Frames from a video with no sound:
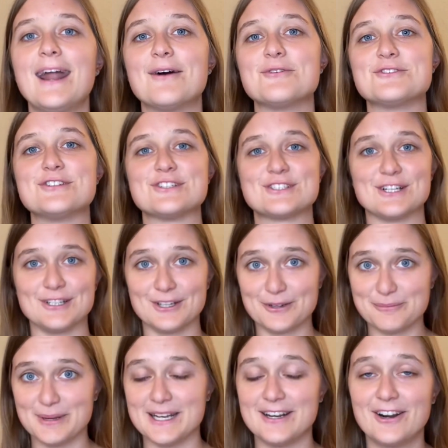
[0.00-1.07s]
I was just a little
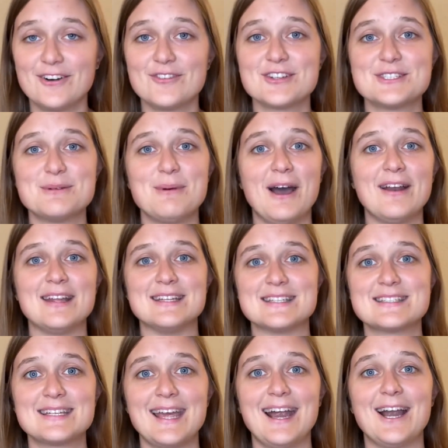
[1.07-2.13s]
bit nervous about it and
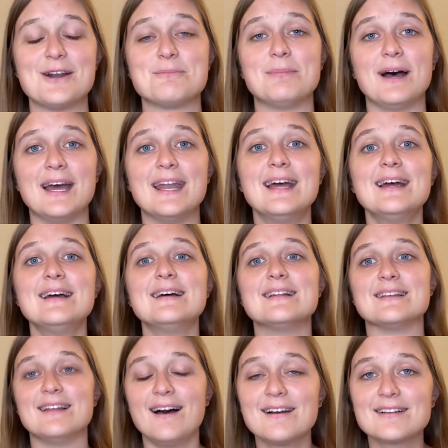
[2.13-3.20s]
scared, but
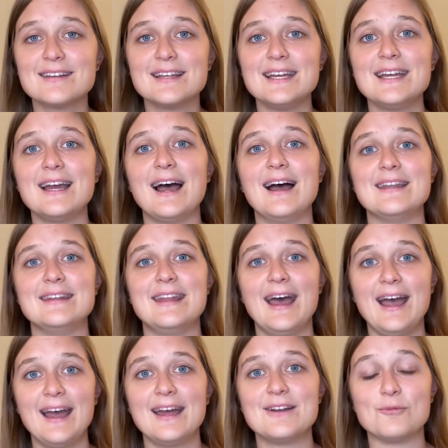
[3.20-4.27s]
luckily,
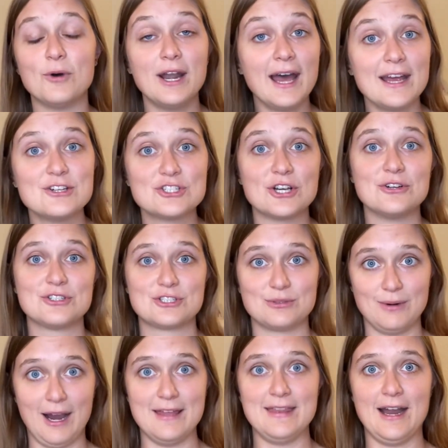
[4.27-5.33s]
that when I chose to
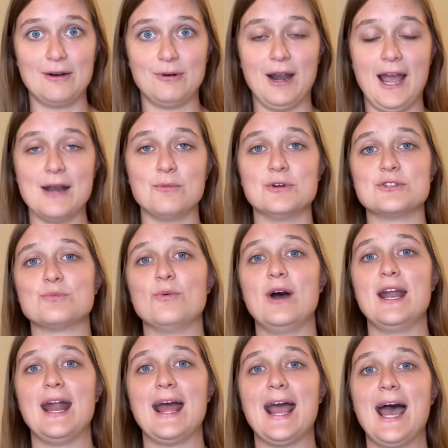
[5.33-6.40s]
ride that ride was
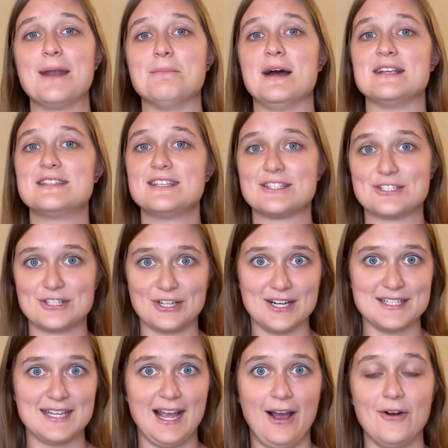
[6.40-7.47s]
when I had my sister in
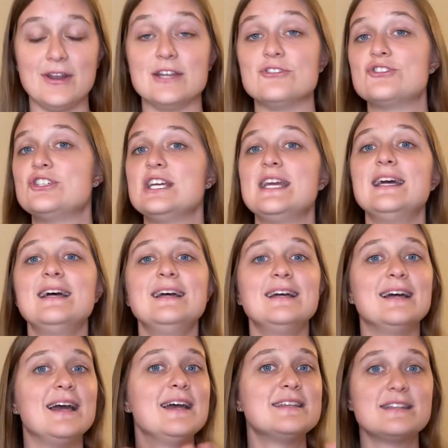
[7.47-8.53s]
town, and she
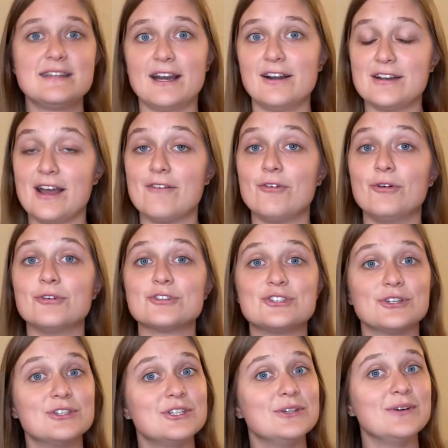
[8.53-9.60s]
is a daredevil.
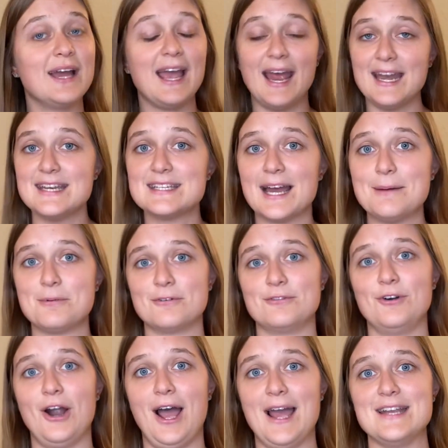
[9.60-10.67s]
She'll do any type of
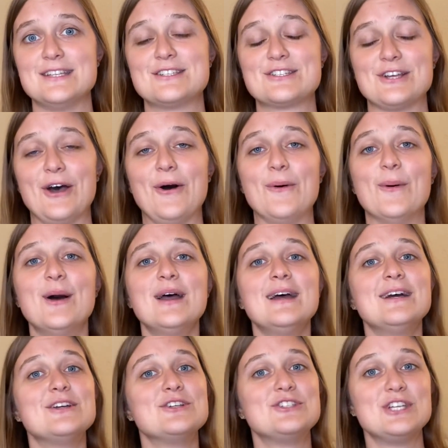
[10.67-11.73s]
ride, so
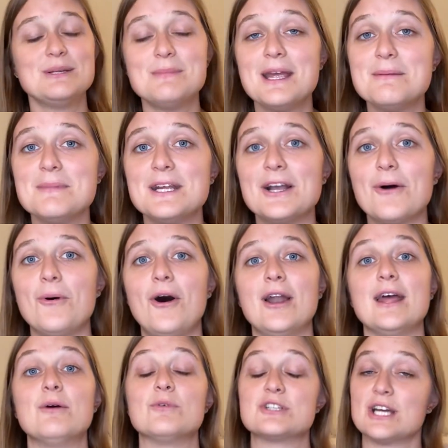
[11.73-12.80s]
she made me go on
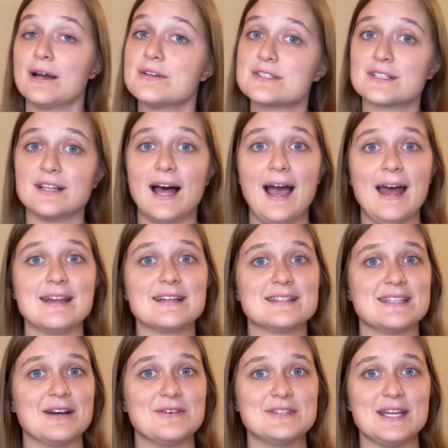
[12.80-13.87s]
it, which I was glad because
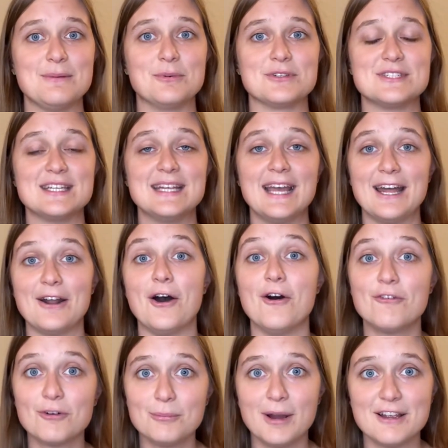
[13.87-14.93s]
I was able to get
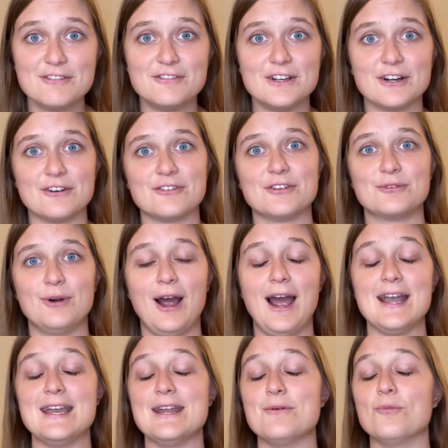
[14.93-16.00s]
over my fear of the
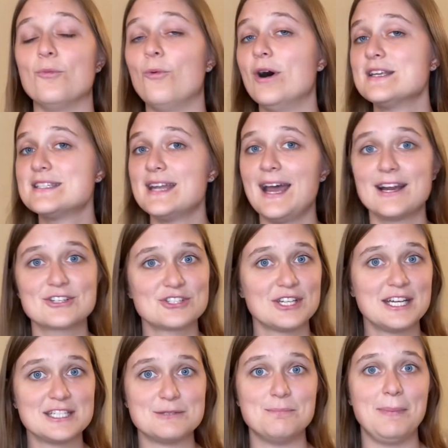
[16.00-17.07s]
ride, and it wasn't actually
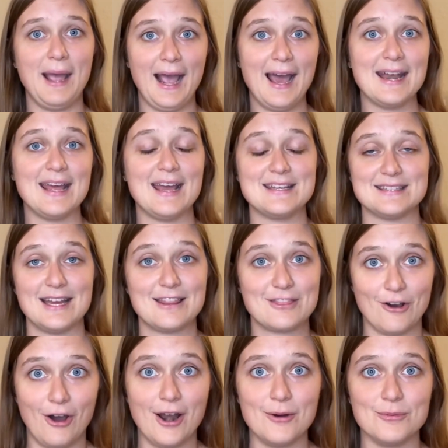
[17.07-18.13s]
as bad as I
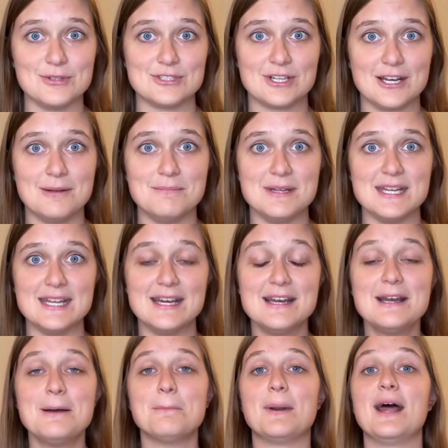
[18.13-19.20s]
thought it was going to be,
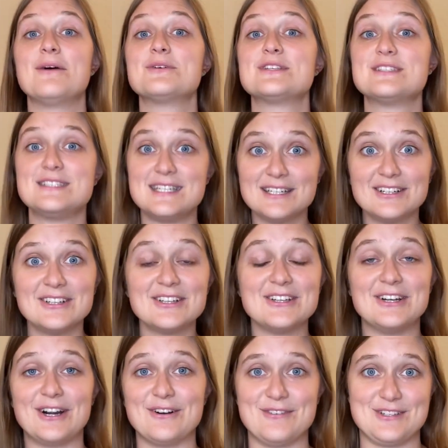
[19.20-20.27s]
but I was still
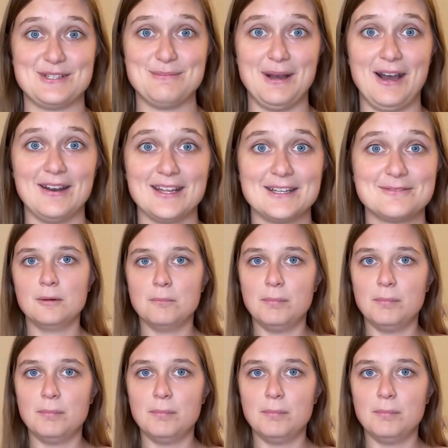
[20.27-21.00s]
nervous about it.